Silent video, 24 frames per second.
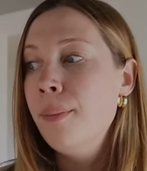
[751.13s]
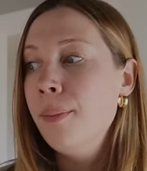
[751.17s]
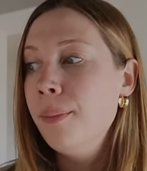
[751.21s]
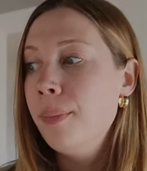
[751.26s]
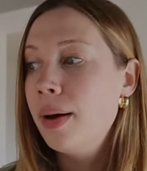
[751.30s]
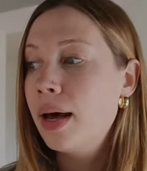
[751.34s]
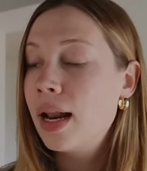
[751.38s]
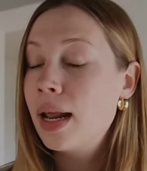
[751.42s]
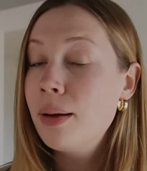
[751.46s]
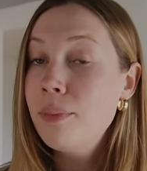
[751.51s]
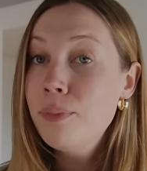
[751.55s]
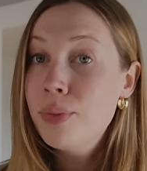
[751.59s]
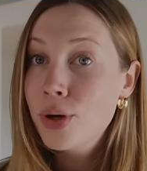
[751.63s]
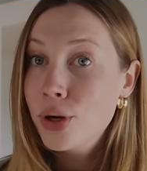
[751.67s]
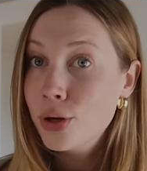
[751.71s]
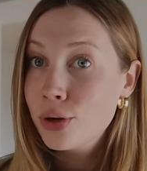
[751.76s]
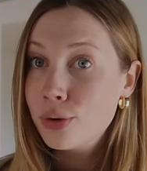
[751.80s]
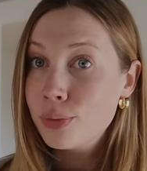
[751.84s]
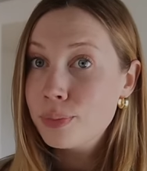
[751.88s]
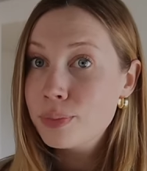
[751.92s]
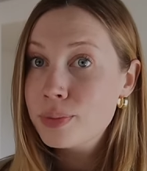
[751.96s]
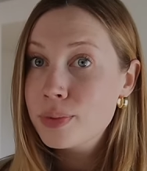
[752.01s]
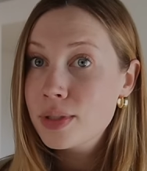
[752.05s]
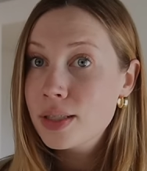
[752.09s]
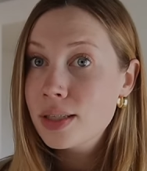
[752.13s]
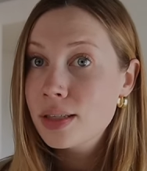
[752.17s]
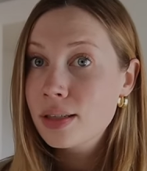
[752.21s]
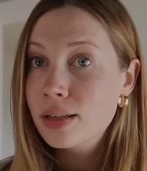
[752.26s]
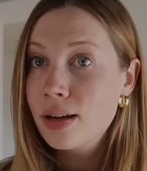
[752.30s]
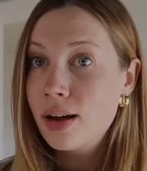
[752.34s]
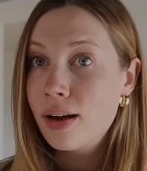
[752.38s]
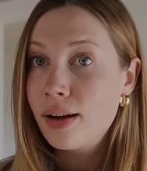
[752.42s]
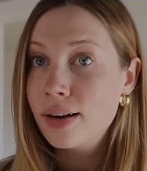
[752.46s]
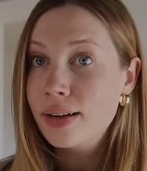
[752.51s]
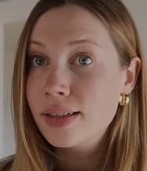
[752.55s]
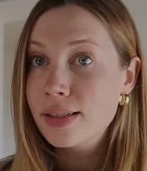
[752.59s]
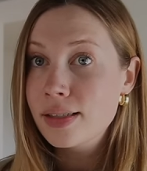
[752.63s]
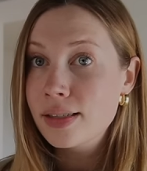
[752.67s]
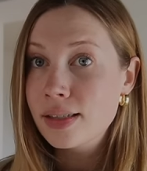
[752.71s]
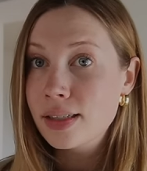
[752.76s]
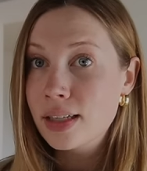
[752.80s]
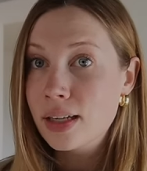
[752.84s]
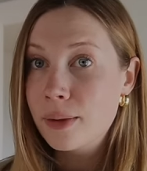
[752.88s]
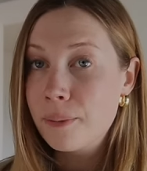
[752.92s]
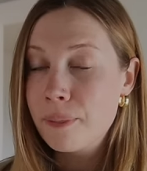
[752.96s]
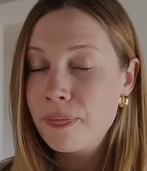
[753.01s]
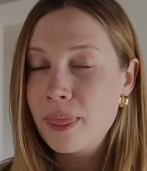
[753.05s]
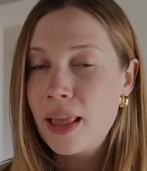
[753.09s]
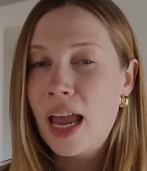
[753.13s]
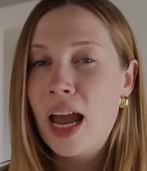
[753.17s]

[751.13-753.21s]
But I'm pooped, honestly.